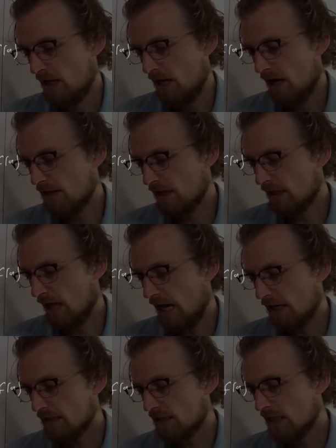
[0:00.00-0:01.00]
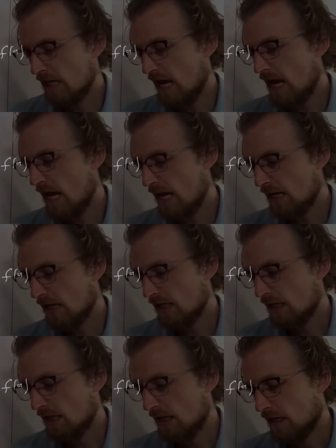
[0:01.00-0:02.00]
And then last, the a,
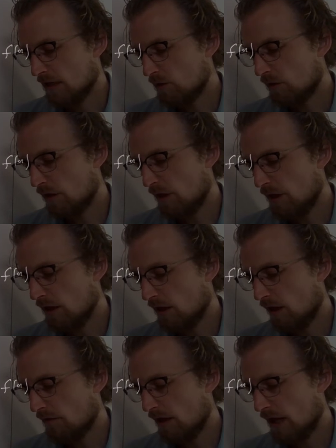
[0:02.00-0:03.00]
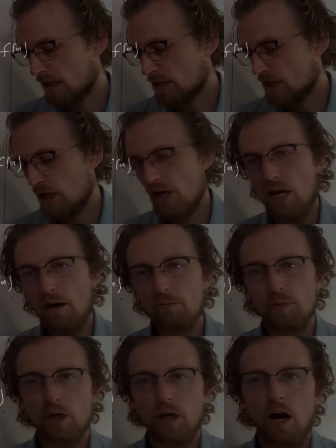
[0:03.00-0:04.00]
you can think of as the
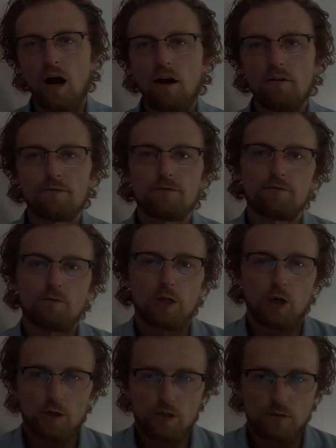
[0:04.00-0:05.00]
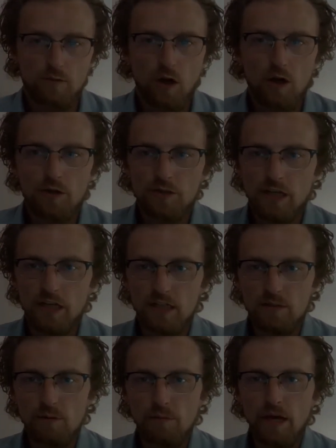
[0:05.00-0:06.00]
number of recursive calls that need
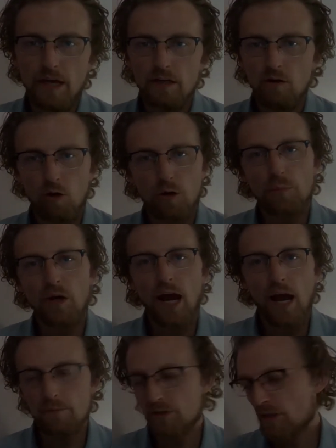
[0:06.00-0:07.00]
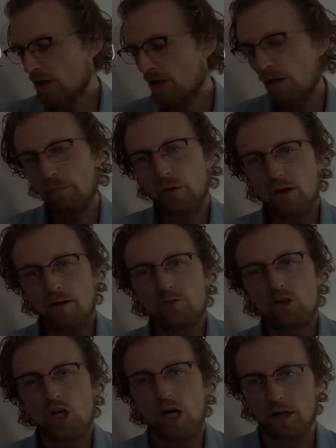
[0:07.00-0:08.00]
to be made, or perhaps the number of
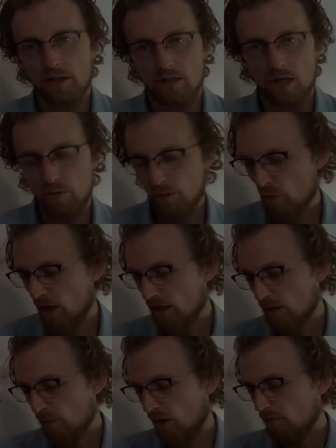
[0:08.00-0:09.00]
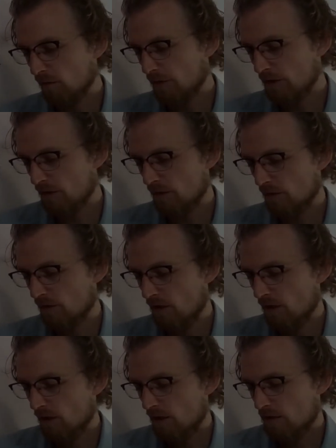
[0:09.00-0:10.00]
chunks that we break the problem into.
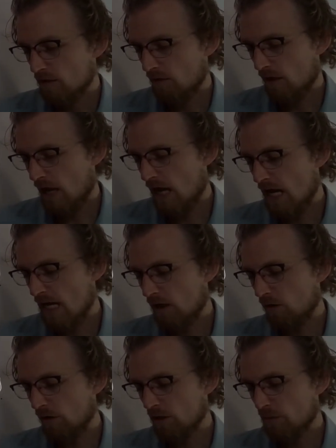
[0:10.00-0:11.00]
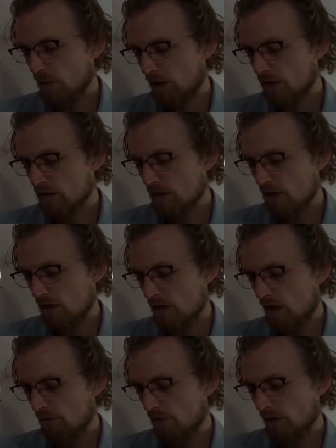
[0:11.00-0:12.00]
So a corresponds to the
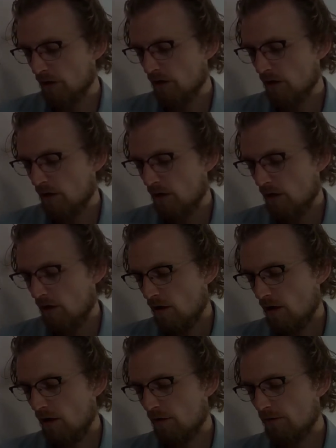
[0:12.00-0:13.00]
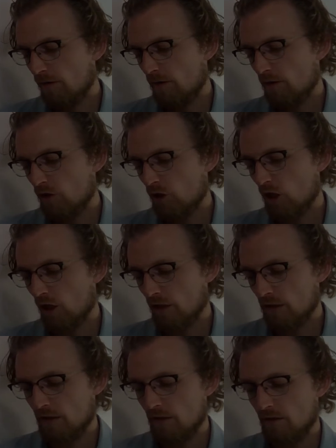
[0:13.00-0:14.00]
number of
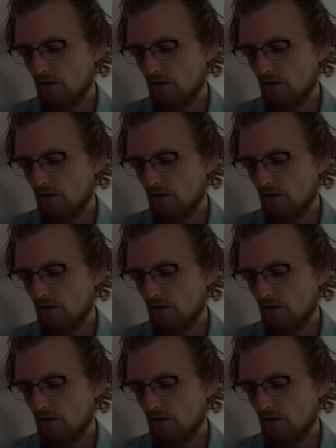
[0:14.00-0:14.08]
chunks,